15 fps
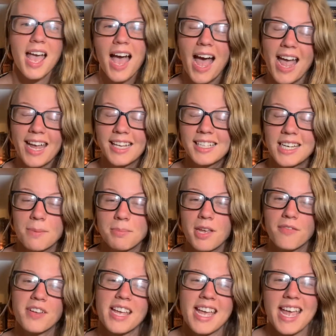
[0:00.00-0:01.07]
I ended up
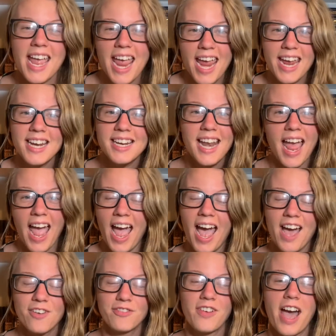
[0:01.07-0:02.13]
giving it
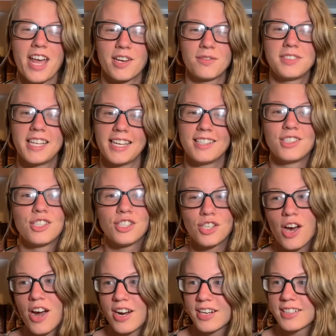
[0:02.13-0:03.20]
8.5 out of 10
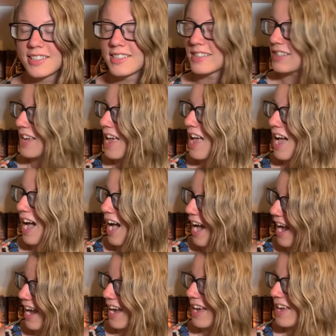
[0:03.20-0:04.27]
stars.
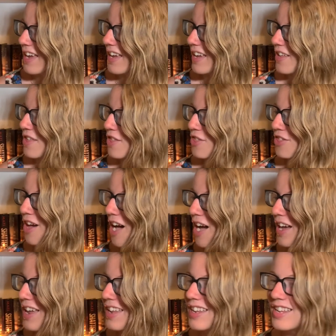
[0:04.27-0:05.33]
I
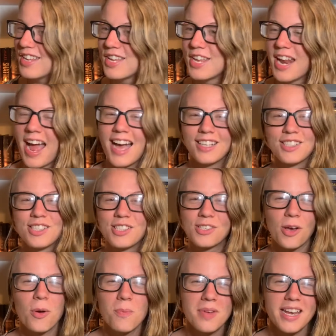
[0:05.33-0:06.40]
thought it had
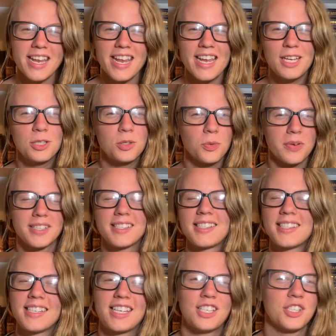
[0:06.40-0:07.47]
so many
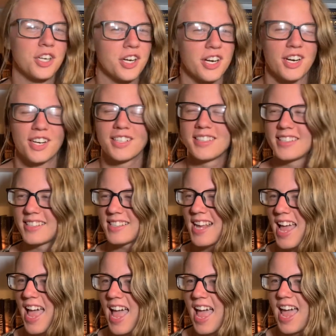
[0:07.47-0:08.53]
twists and turns,
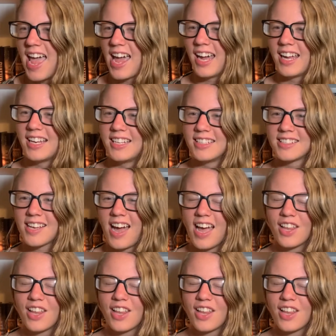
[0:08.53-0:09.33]
and I